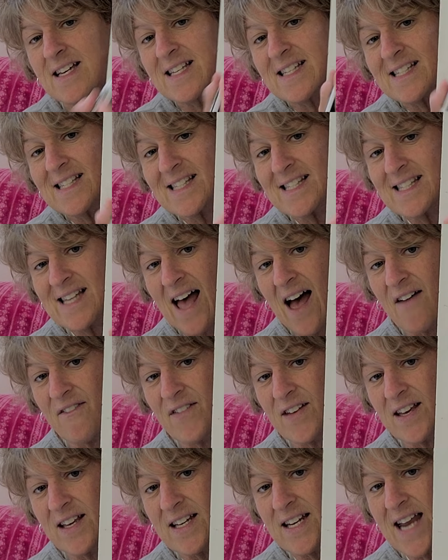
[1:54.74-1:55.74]

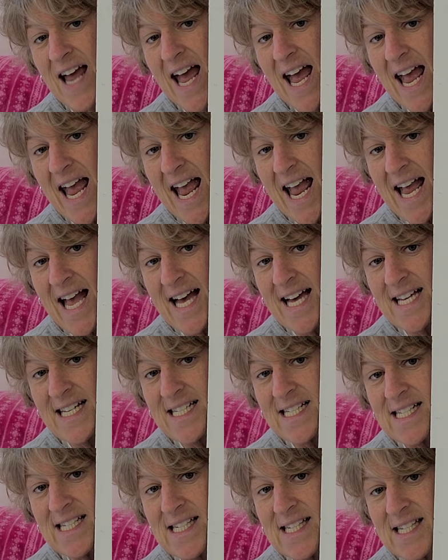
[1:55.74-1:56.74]
7
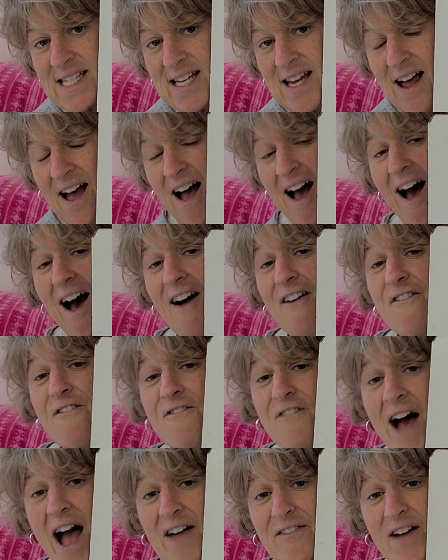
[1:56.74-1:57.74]
and
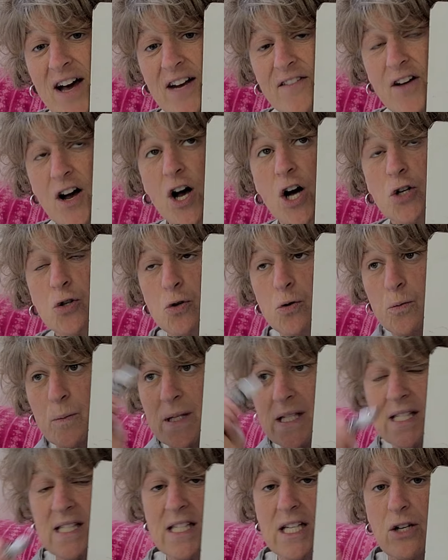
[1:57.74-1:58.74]
5 out of 100 would
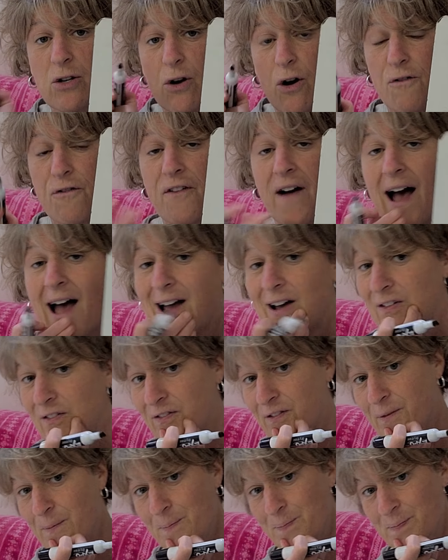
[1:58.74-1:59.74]
be 0.5
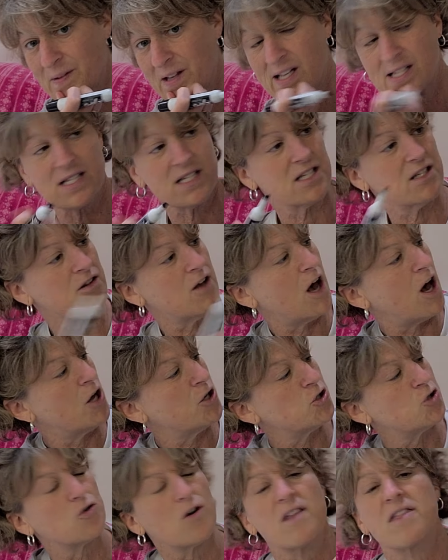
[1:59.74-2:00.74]
because it's in the
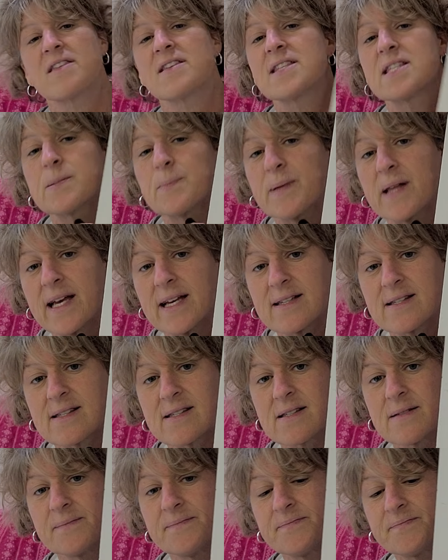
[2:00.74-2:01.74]
hundredths
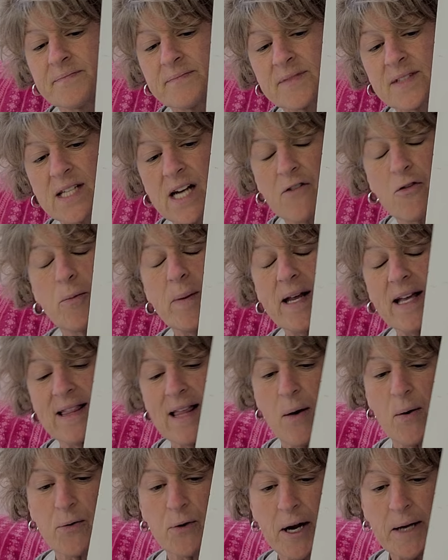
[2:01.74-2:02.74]
place. Did everybody get
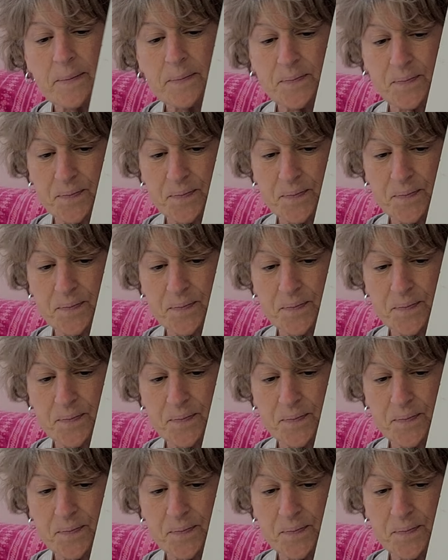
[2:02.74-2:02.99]
that one right?